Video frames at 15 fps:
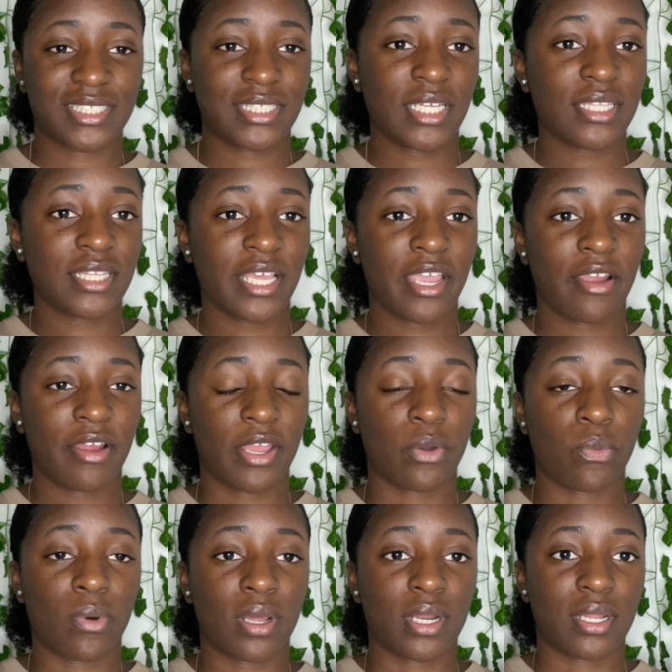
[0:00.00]
sit there and
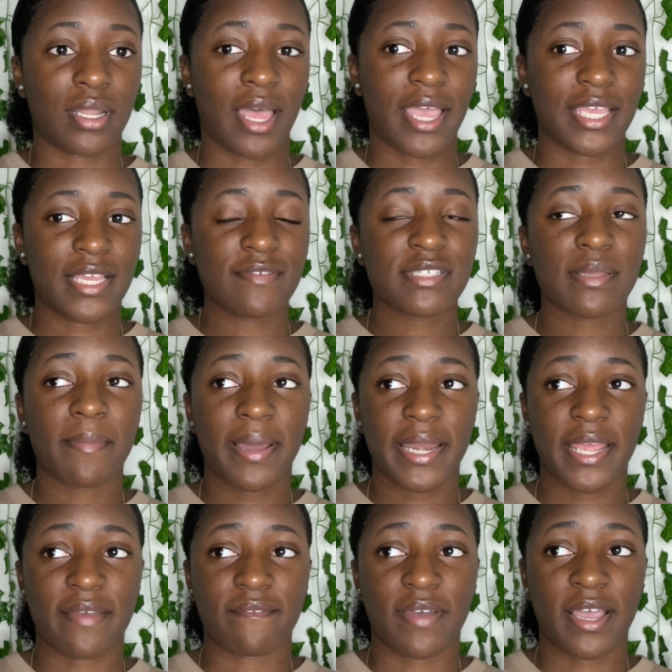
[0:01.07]
want to like give somebody
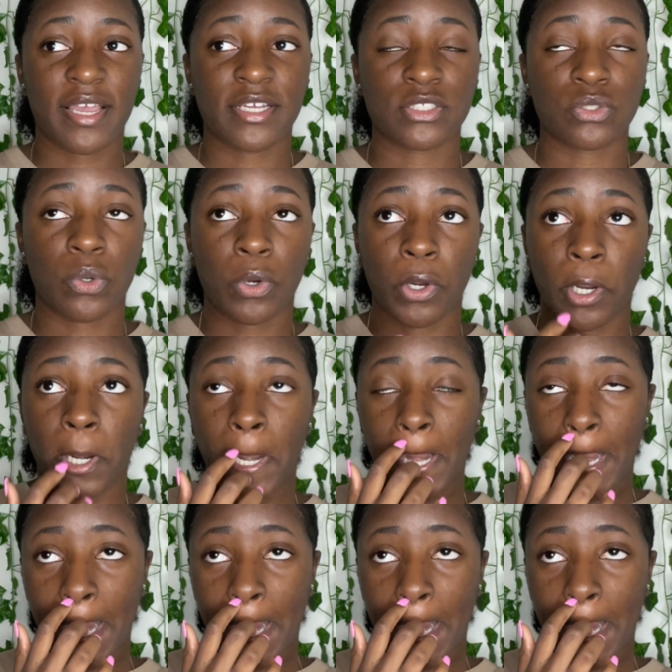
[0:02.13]
advice, or